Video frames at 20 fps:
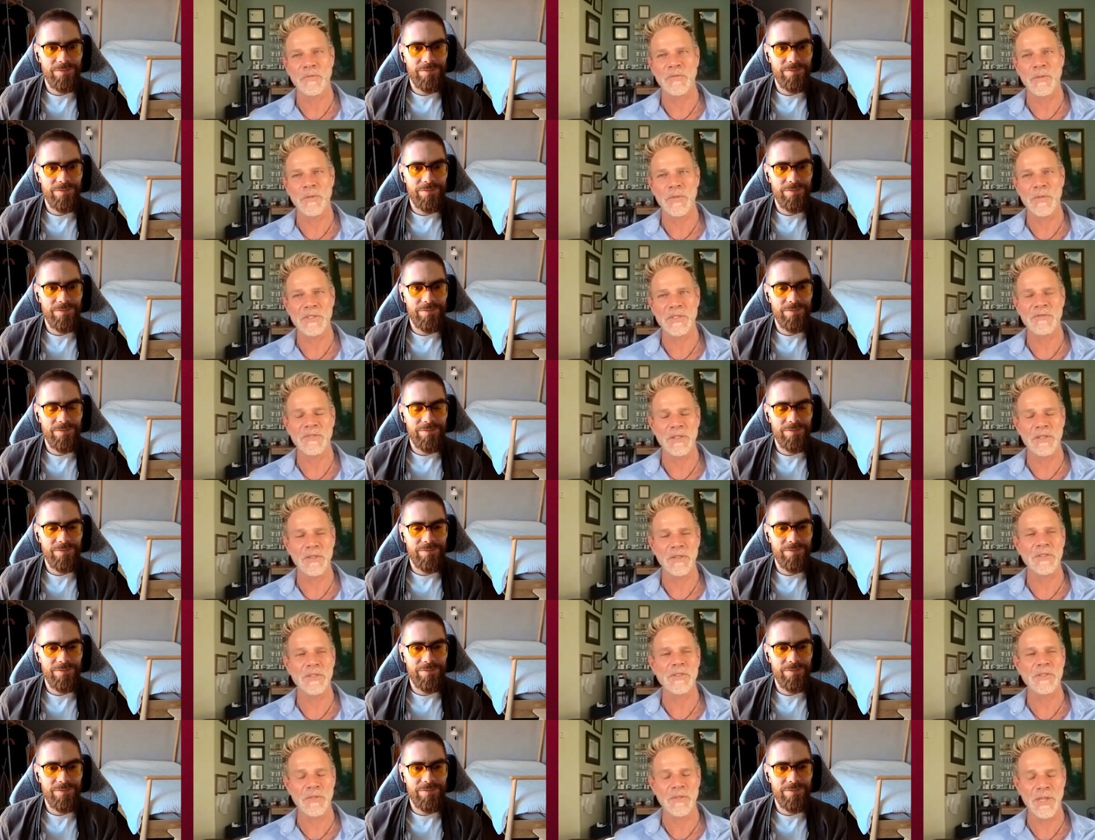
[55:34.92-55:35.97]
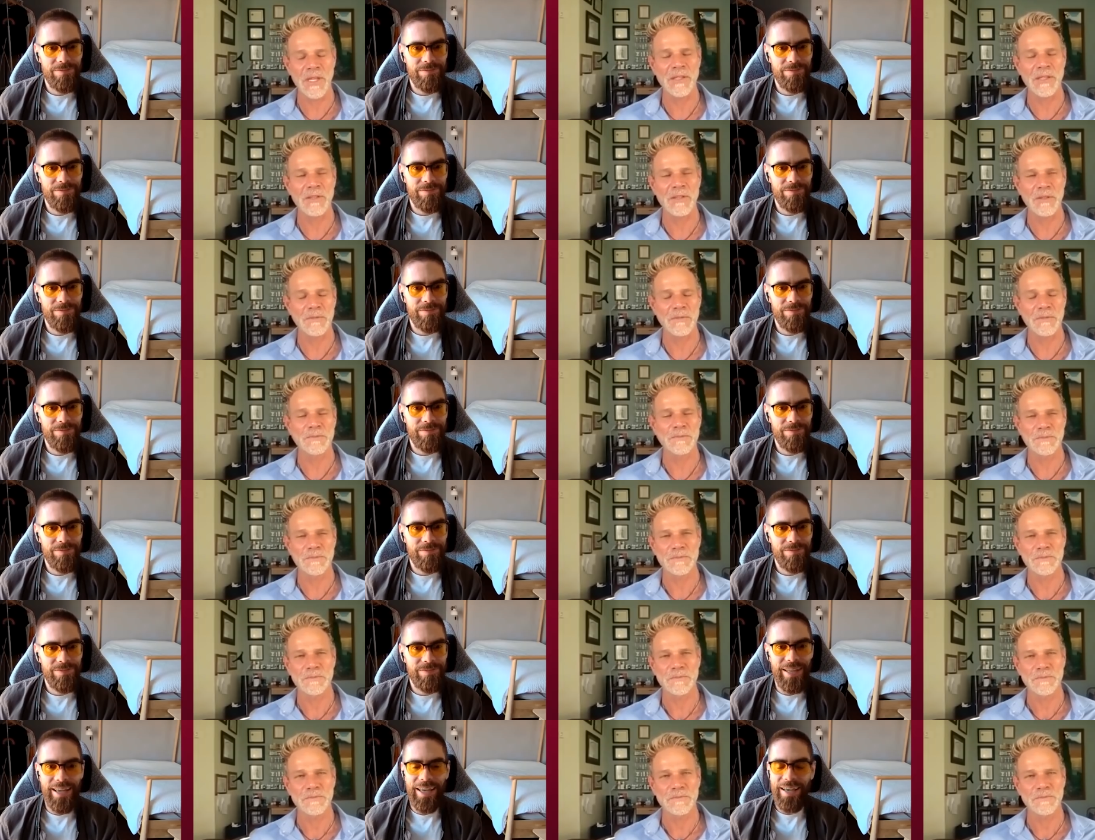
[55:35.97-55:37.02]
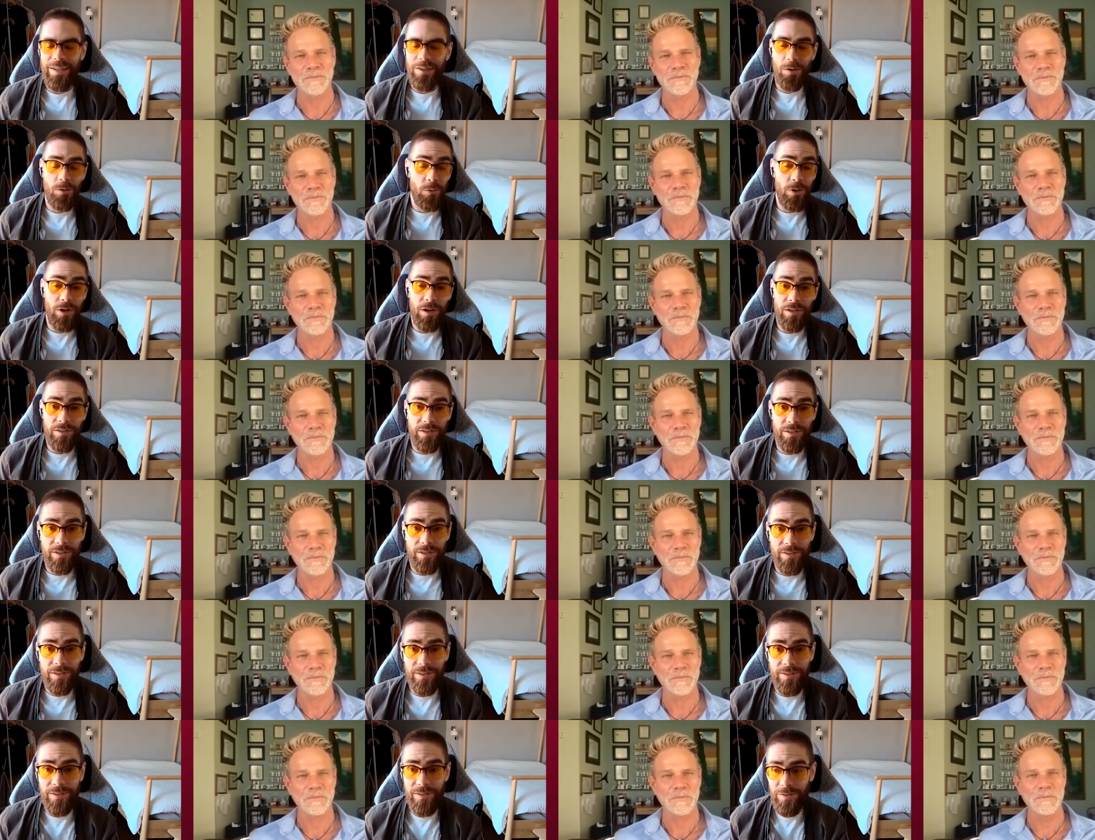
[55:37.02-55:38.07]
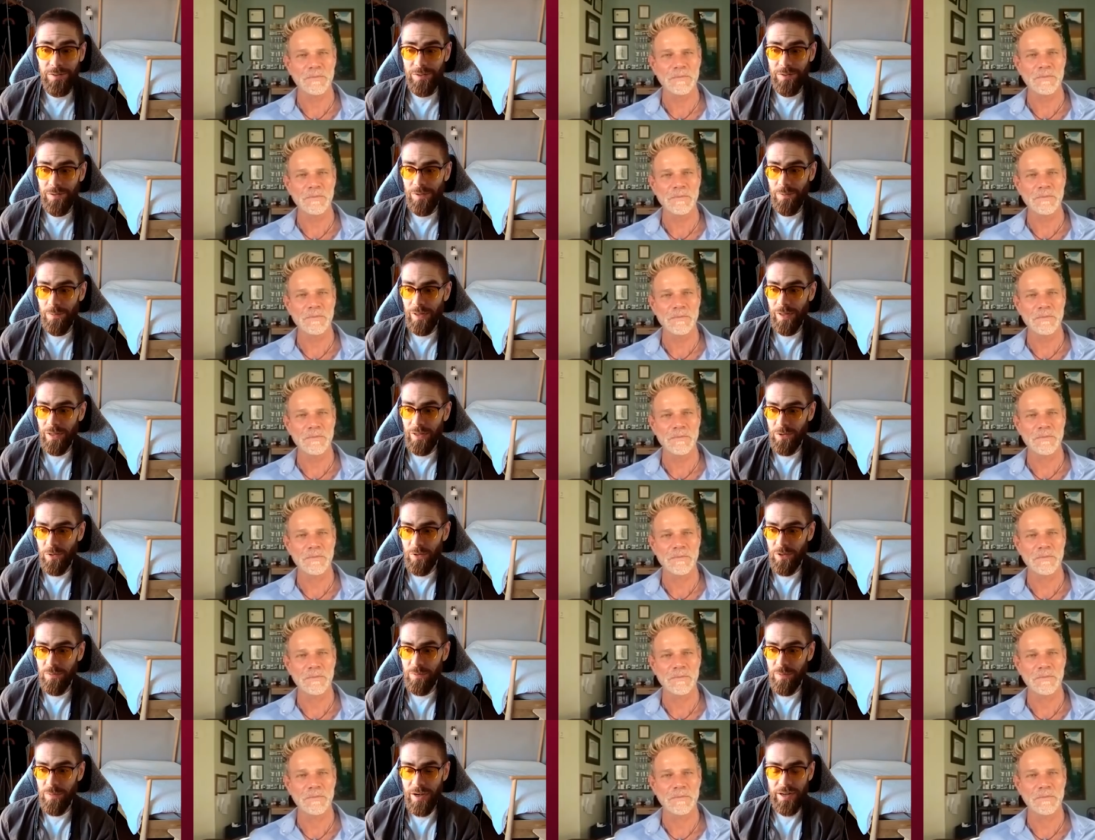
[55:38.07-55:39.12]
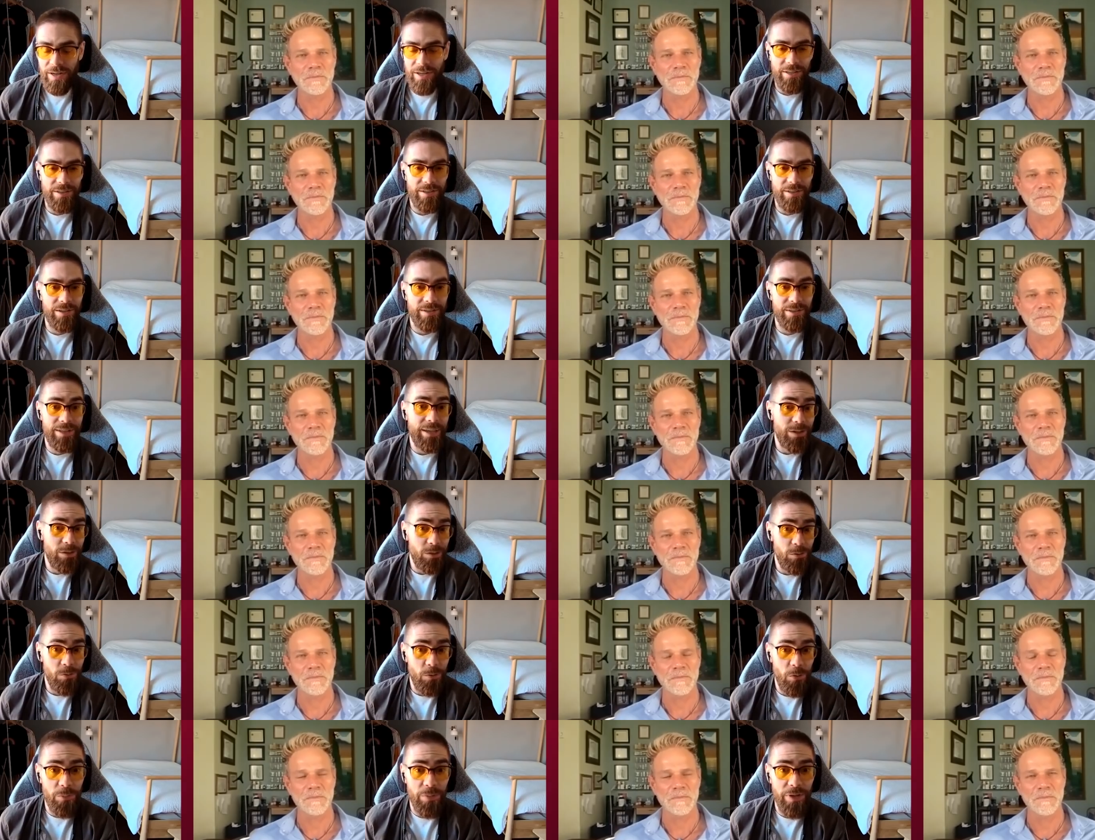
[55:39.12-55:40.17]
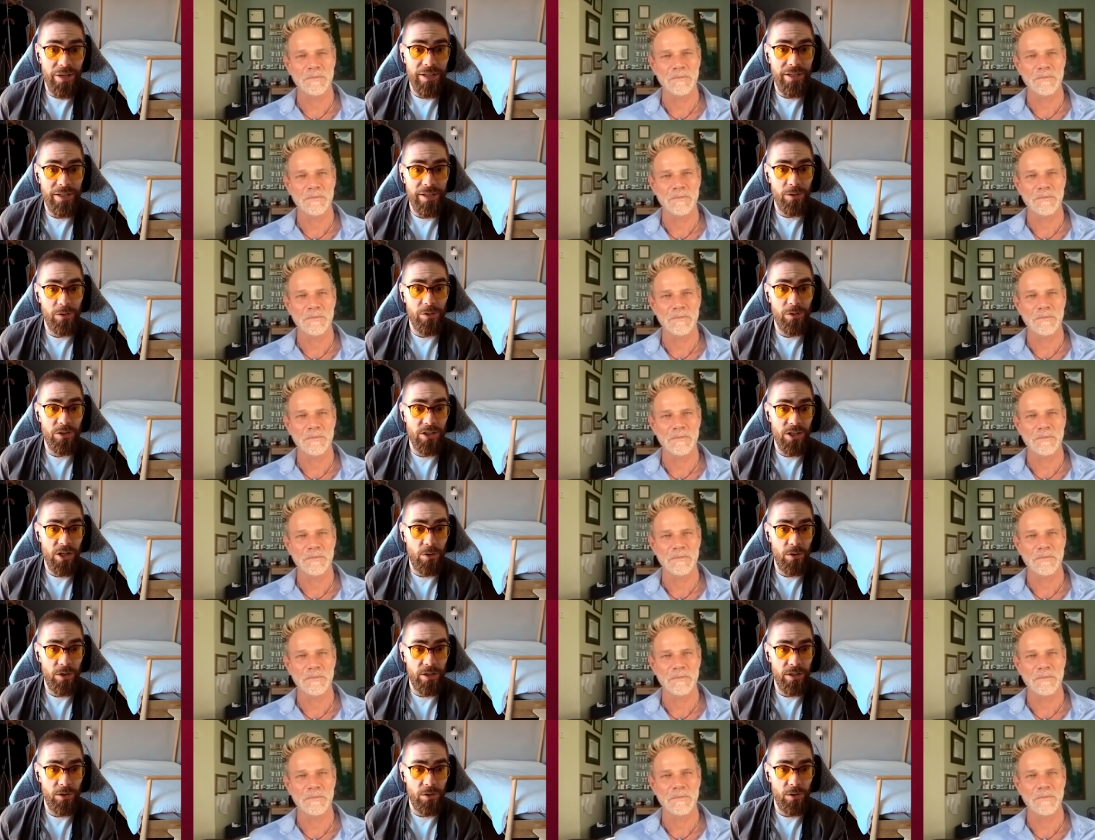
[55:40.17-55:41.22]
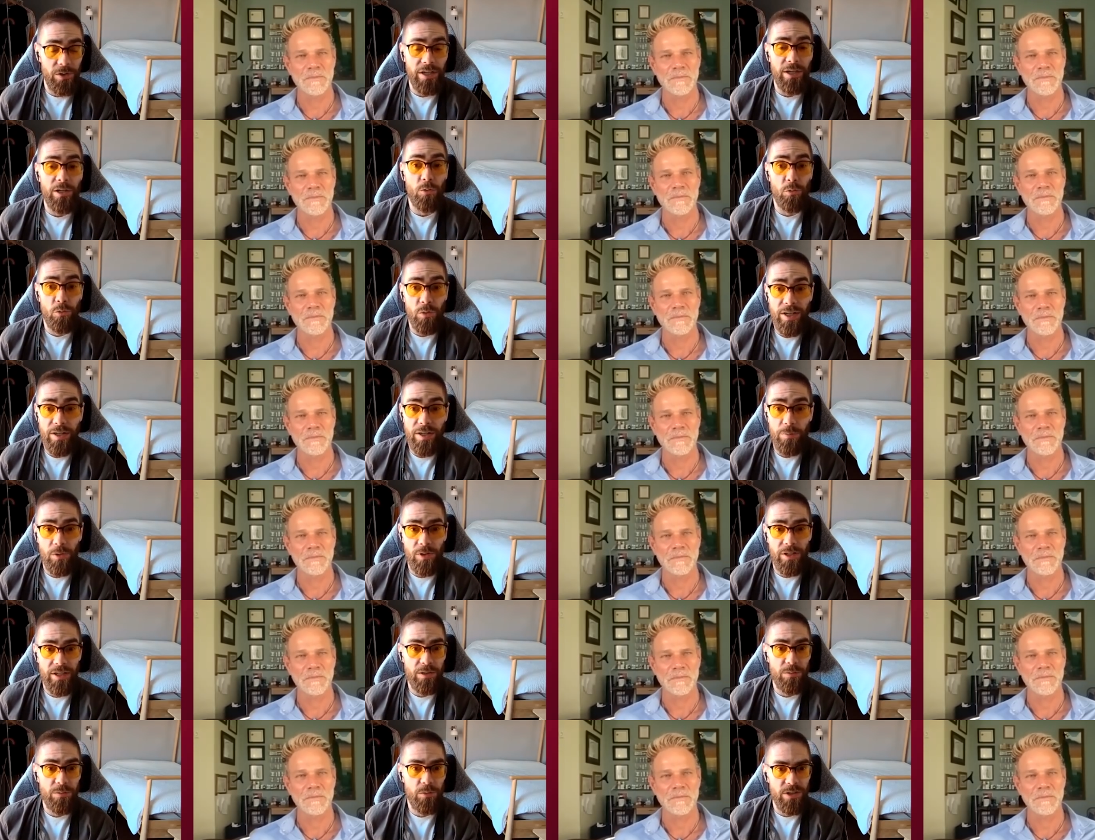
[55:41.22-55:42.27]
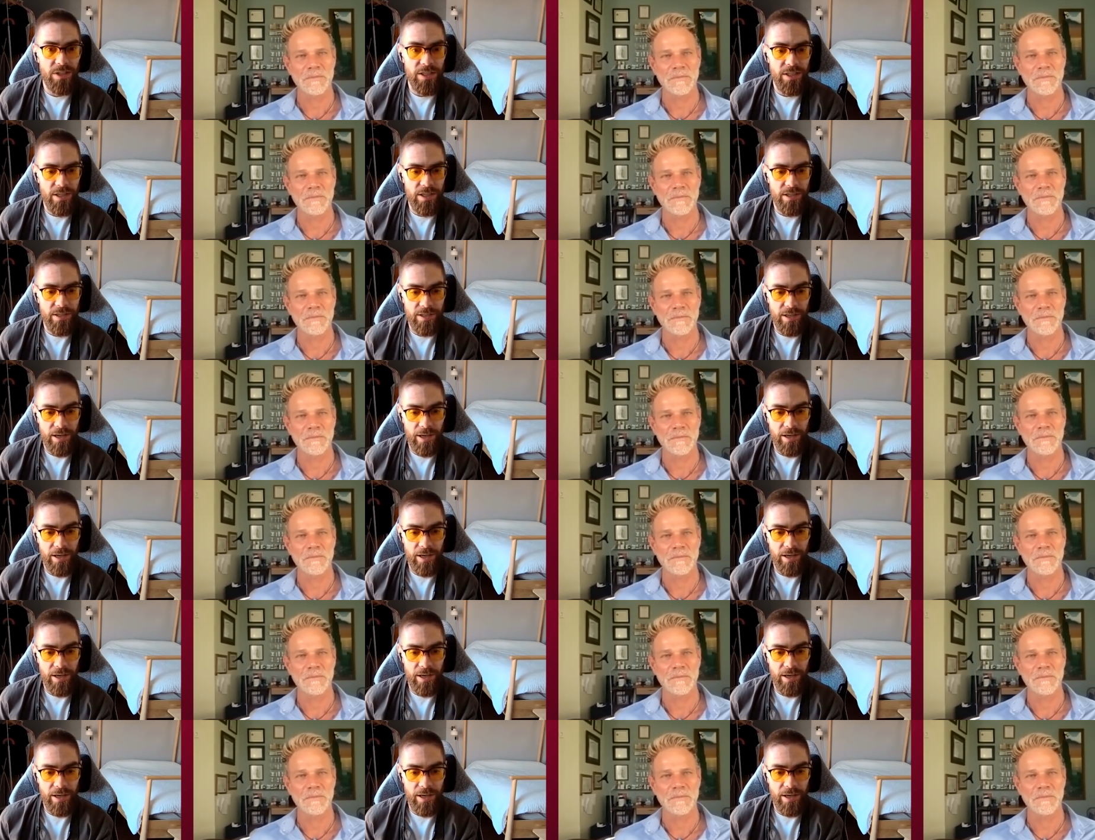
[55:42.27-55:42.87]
Speaker 1: from this field. So thank you.
Speaker 2: Thank you. Well, the the, the pleasure is mine, and uh, thank you for being here, sharing your incredible expertise,